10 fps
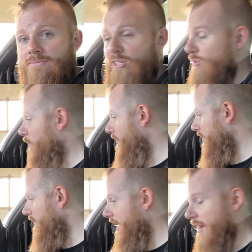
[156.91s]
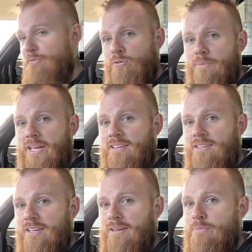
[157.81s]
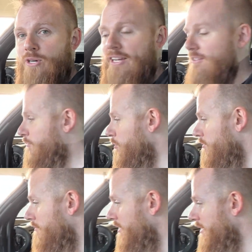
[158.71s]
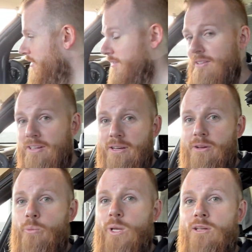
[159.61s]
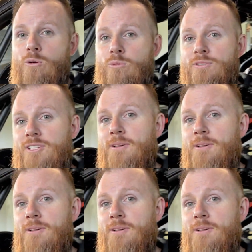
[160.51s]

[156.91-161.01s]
This one not, I have to make a bracket for the windows.